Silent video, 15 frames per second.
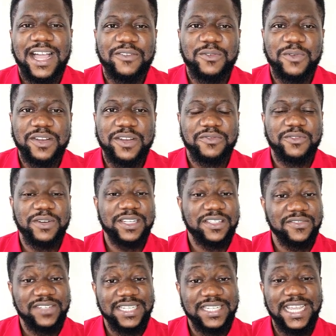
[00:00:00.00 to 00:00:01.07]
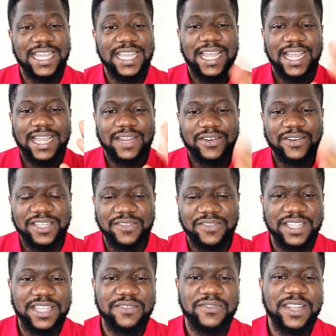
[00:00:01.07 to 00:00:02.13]
Have a wonderful rest of the day,
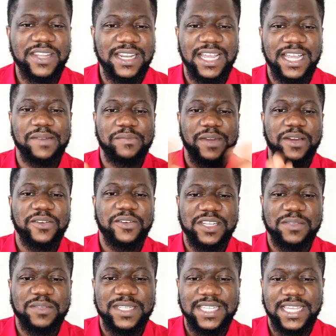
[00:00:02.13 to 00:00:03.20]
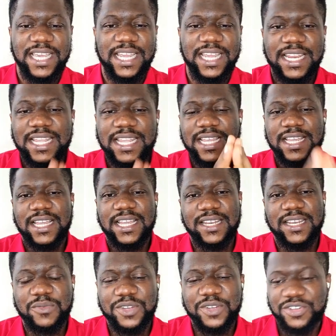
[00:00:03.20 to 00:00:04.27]
rest of the evening, and Merry Christmas again.
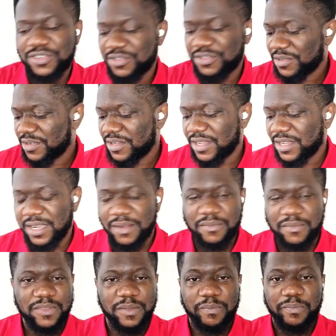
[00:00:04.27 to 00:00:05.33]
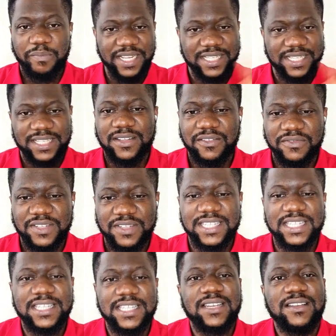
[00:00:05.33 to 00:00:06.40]
And I wish you um, the best of
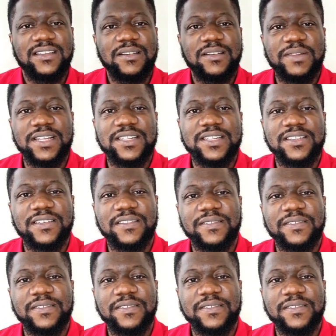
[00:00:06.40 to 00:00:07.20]
the season. God bless